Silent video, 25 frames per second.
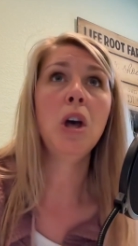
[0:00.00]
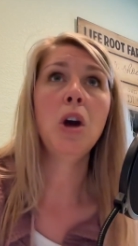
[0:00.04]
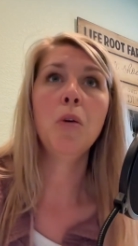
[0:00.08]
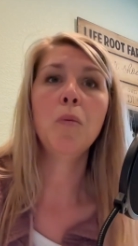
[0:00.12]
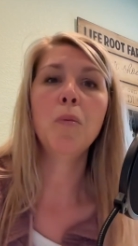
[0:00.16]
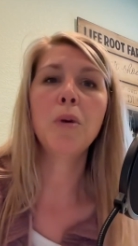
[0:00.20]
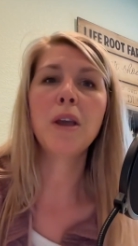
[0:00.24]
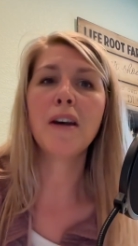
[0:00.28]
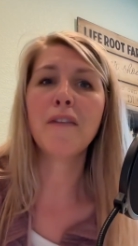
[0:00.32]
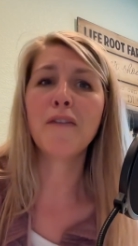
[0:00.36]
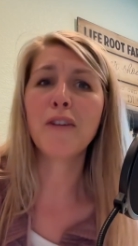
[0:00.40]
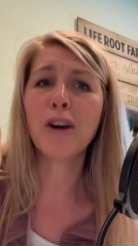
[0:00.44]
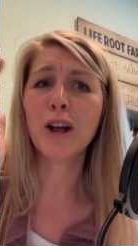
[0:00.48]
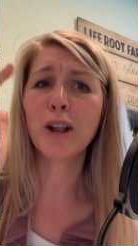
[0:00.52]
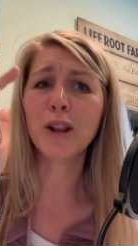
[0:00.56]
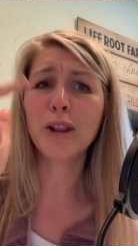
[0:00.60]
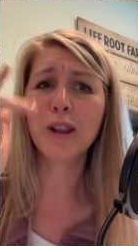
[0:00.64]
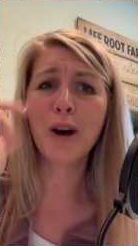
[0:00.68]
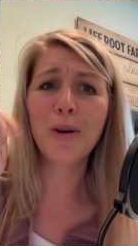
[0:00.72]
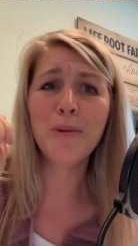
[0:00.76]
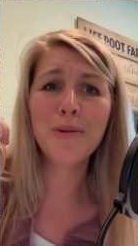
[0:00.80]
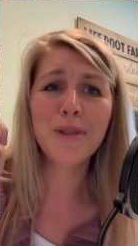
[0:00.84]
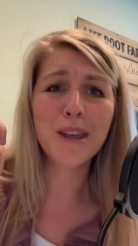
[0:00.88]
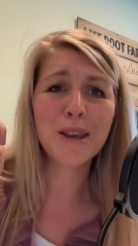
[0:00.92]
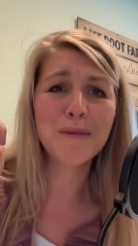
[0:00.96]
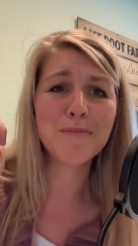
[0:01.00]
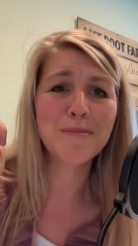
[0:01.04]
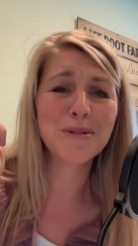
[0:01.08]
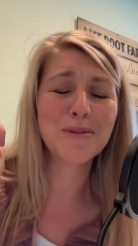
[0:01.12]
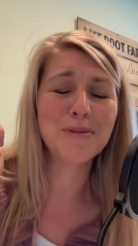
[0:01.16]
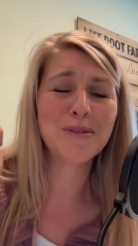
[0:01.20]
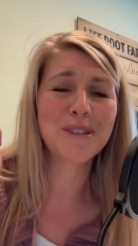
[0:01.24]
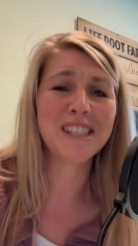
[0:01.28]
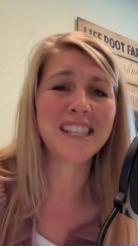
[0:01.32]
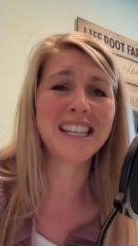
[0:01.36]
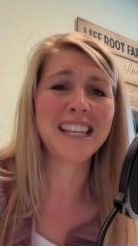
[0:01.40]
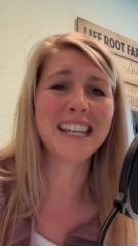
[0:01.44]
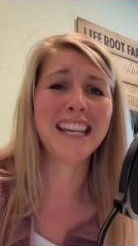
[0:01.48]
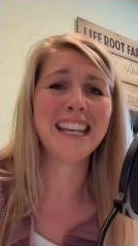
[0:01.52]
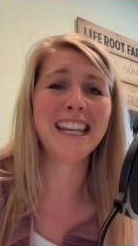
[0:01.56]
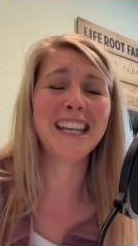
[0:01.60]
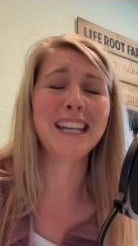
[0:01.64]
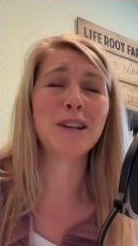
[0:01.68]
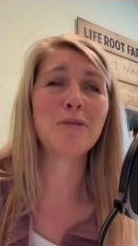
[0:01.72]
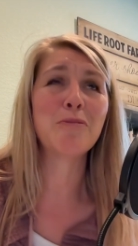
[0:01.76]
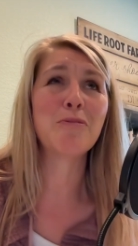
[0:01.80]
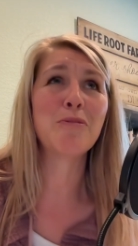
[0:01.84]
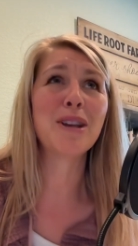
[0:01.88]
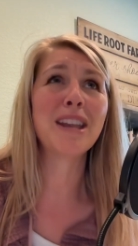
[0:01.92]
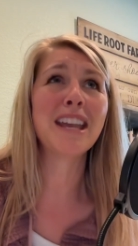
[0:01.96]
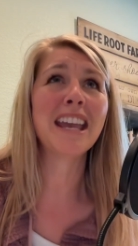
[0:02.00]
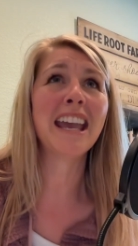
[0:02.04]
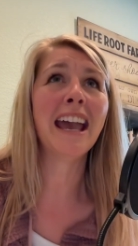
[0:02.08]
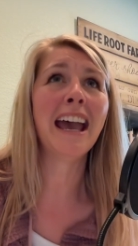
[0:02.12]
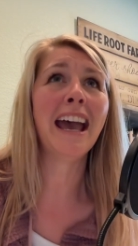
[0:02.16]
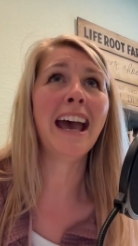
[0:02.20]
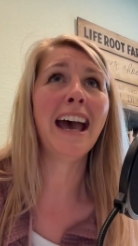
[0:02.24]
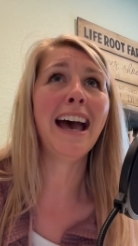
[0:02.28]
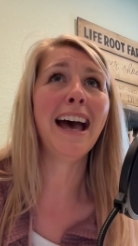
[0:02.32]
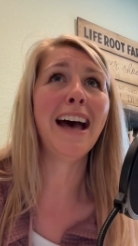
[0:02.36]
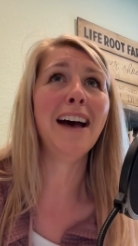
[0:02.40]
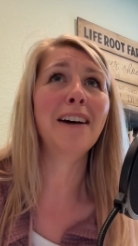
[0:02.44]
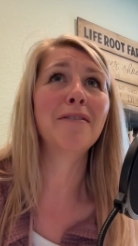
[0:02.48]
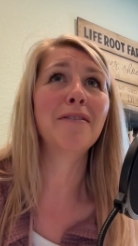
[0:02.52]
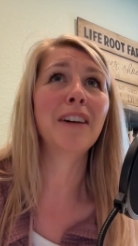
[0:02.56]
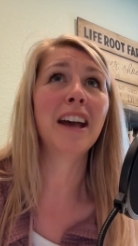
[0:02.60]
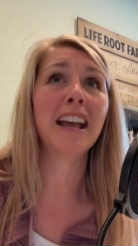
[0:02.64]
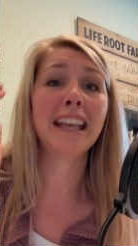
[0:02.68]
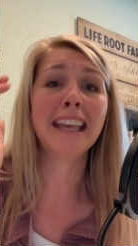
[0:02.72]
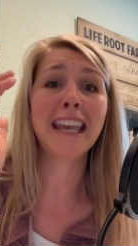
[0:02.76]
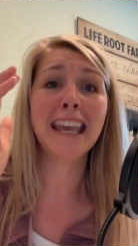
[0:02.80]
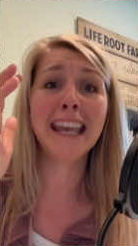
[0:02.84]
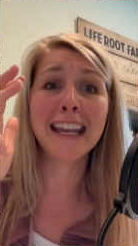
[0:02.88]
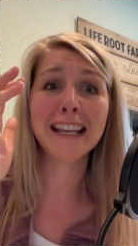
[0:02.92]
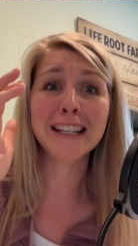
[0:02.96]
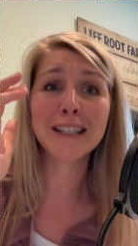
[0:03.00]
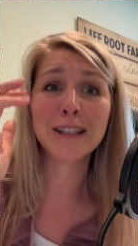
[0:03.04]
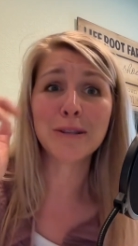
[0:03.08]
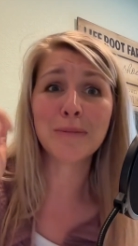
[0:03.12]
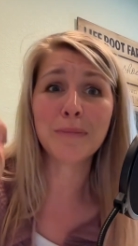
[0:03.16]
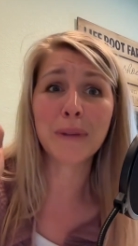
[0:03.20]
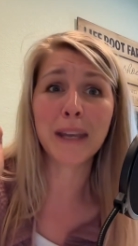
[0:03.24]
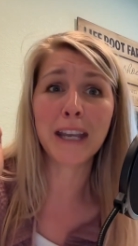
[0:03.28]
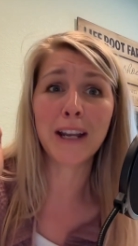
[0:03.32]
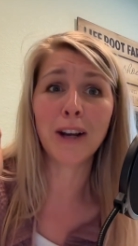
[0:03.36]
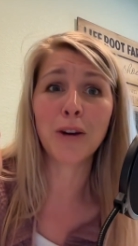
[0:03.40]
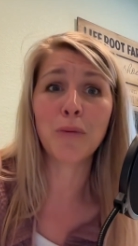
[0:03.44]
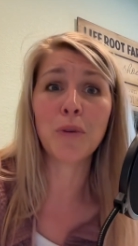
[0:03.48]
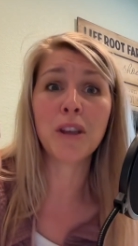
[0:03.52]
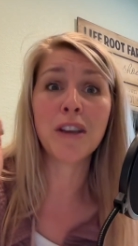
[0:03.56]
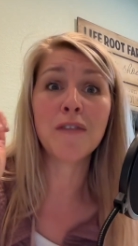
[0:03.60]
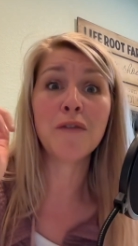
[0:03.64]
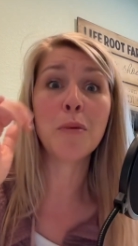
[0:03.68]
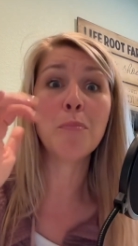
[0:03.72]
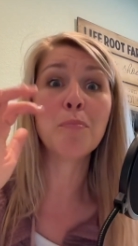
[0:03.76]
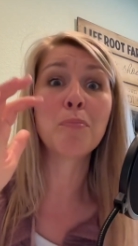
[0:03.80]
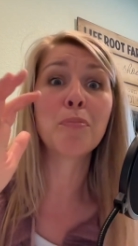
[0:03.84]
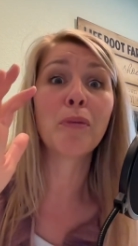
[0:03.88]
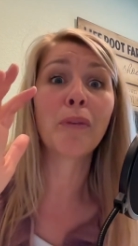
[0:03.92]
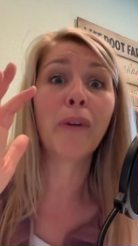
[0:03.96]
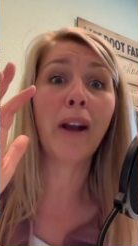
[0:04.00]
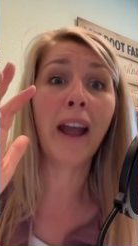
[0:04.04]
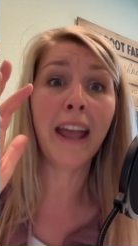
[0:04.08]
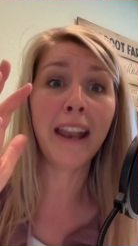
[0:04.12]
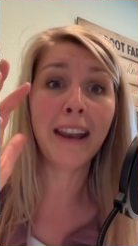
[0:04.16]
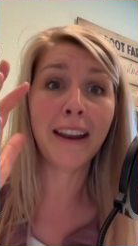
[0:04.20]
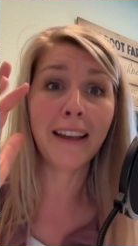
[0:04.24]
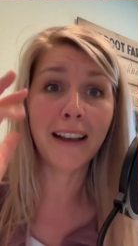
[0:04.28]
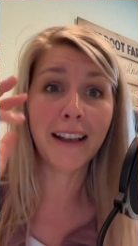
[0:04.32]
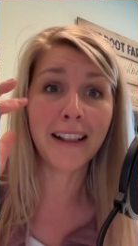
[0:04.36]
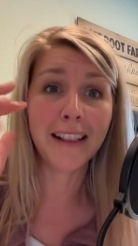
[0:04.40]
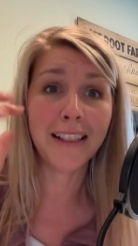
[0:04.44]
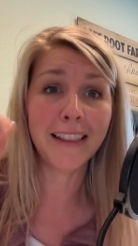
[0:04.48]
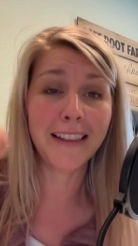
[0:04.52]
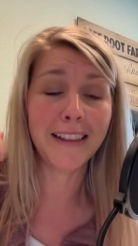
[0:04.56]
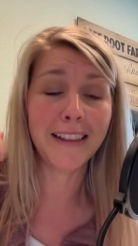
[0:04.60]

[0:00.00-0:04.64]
We have a clothing boutique. We have a candle maker. We have a bread